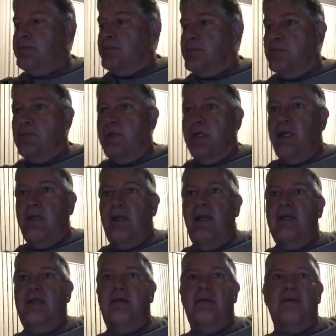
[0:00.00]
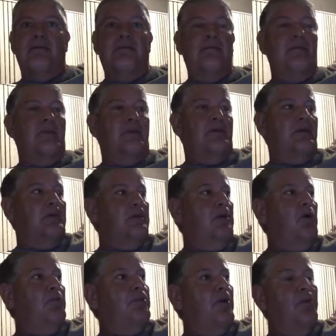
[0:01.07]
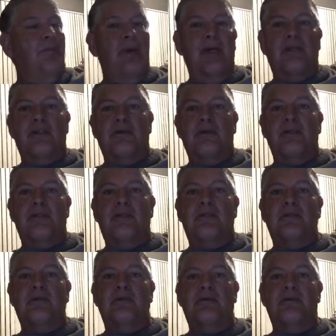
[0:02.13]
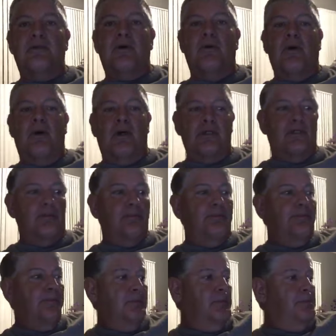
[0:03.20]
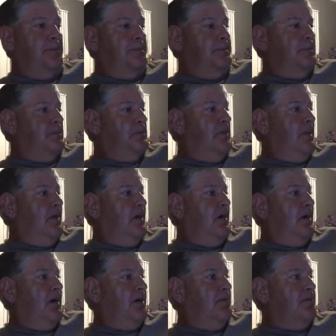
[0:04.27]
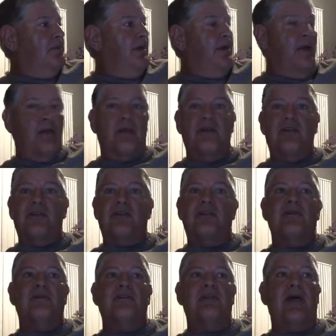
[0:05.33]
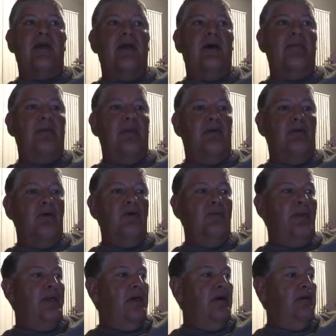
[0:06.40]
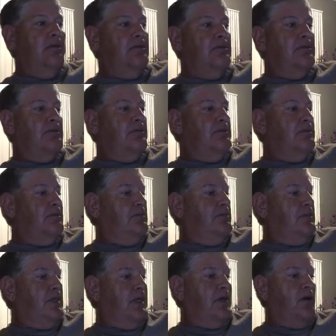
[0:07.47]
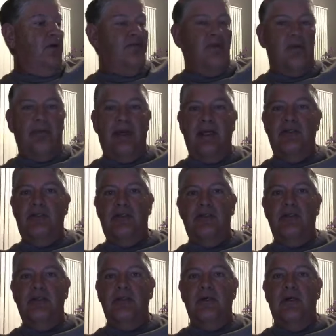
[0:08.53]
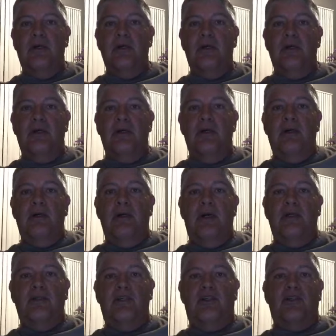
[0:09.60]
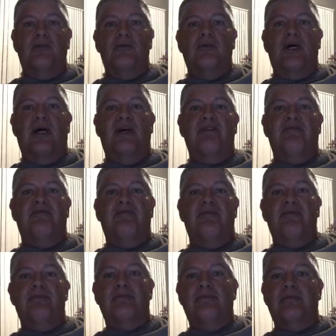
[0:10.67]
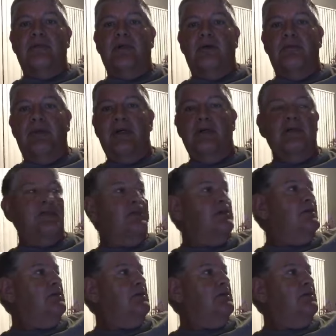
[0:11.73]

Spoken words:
But I'd like to. Just the GoPro picture is so awesome. I'd like to just set it up in the room here, like over the bench, and just do live, builds.